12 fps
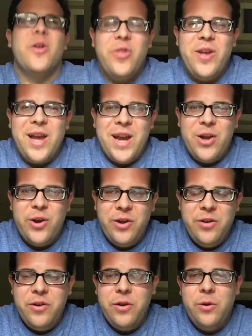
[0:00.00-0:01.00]
thing I
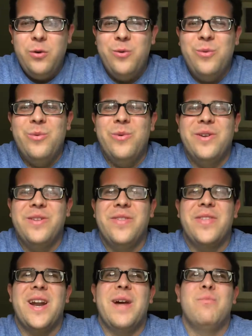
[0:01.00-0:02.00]
could do,
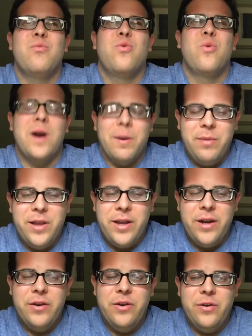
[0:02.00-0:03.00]
something that I'm probably
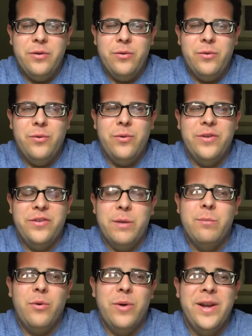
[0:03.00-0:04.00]
gonna do at
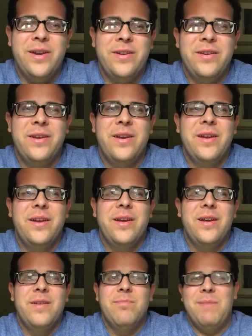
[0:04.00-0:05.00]
some point,
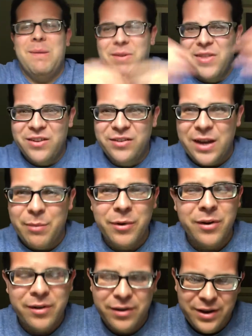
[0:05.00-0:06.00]
maybe this
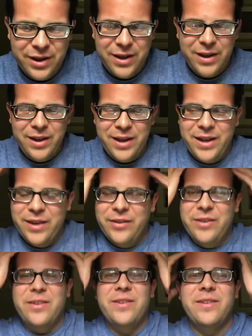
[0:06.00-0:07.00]
summer,
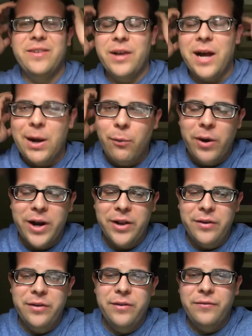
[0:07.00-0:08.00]
is I want
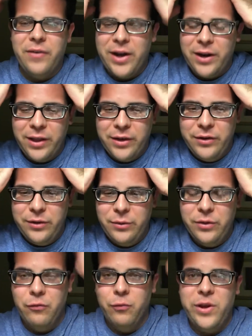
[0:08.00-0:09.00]
to finally do
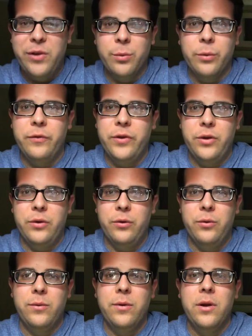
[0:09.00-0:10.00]
the
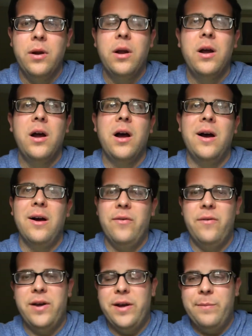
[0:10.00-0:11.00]
re-review
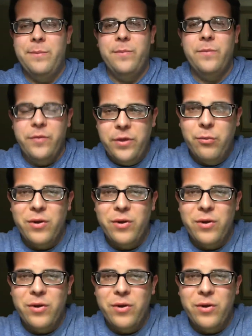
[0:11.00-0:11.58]
of the